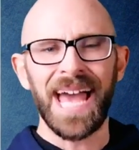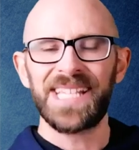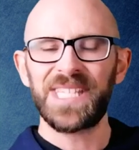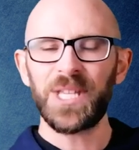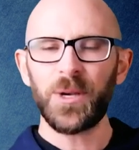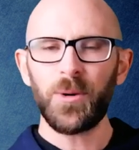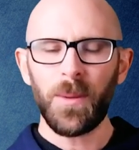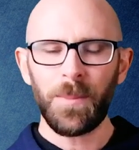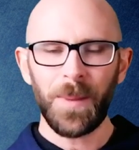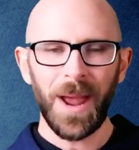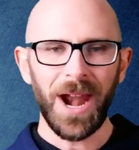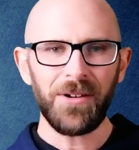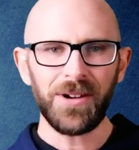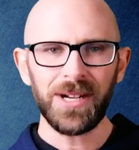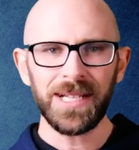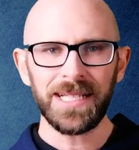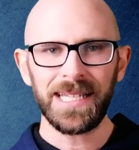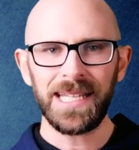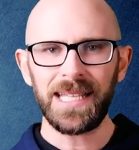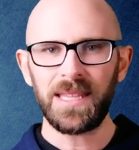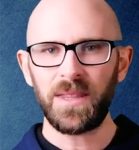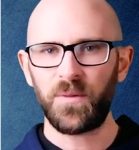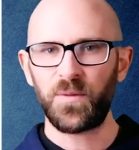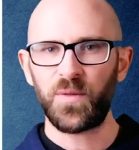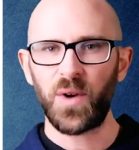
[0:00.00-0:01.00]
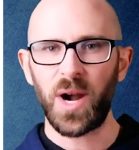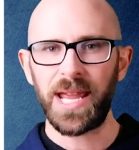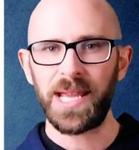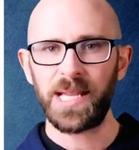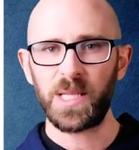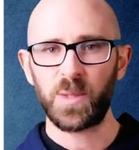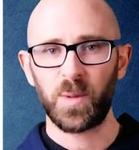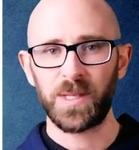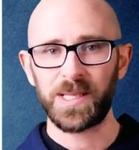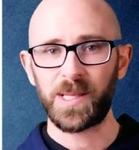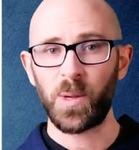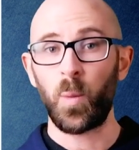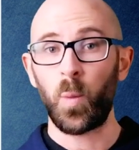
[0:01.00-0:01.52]
so apparently the
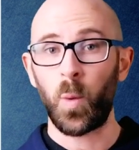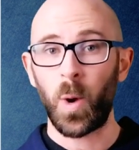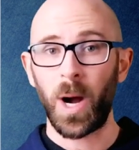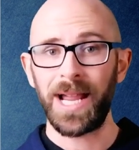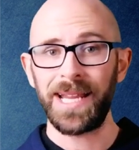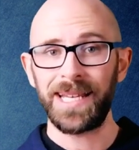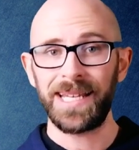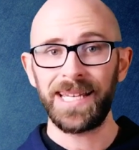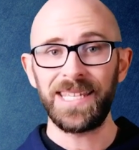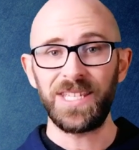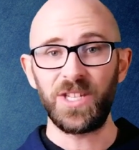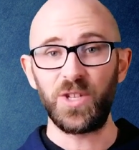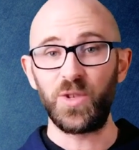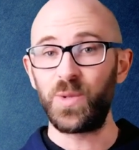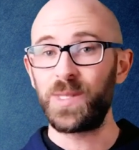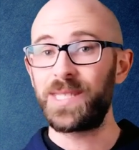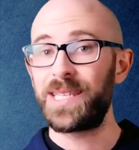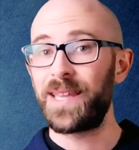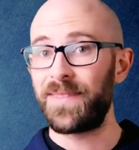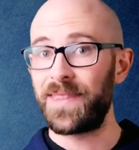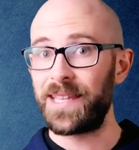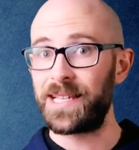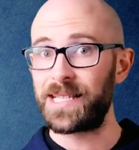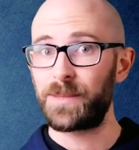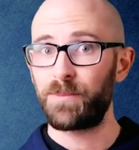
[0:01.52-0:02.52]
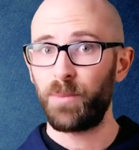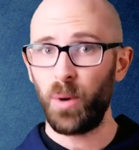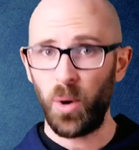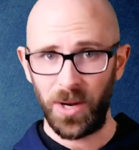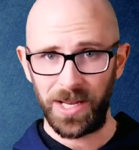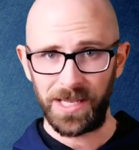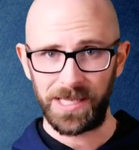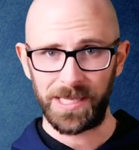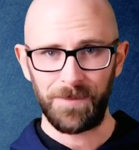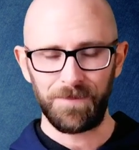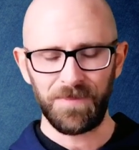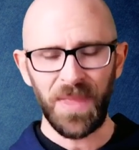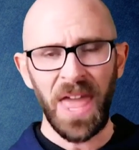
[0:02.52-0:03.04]
phrase wasn't widely used at this
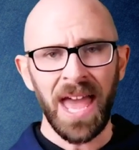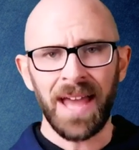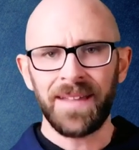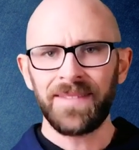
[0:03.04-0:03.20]
point.